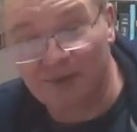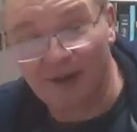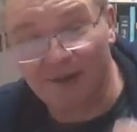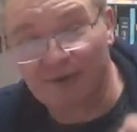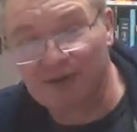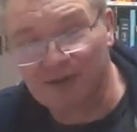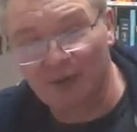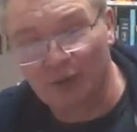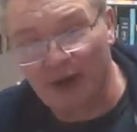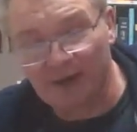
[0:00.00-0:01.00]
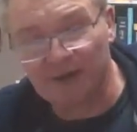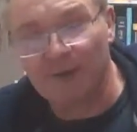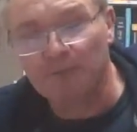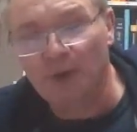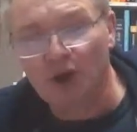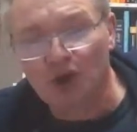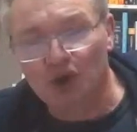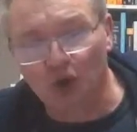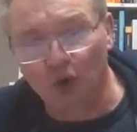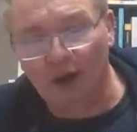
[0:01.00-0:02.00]
right, risks and threats?
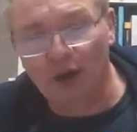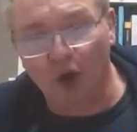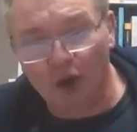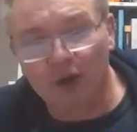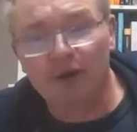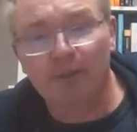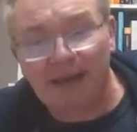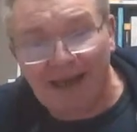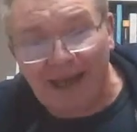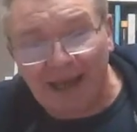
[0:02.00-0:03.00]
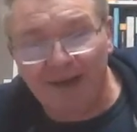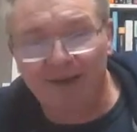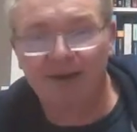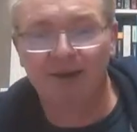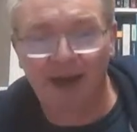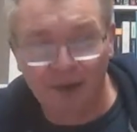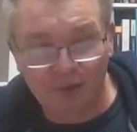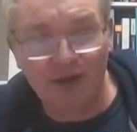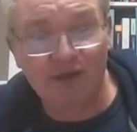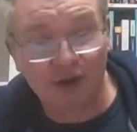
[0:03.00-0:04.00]
So in order to mitigate
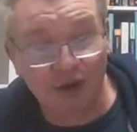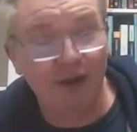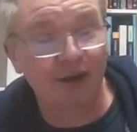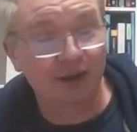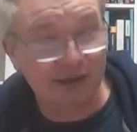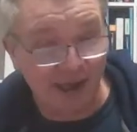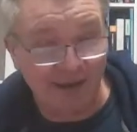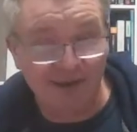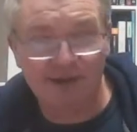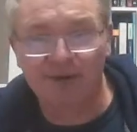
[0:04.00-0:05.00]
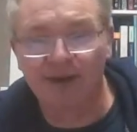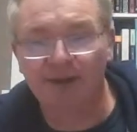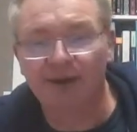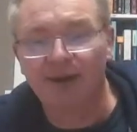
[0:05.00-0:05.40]
IoT security concerns, right,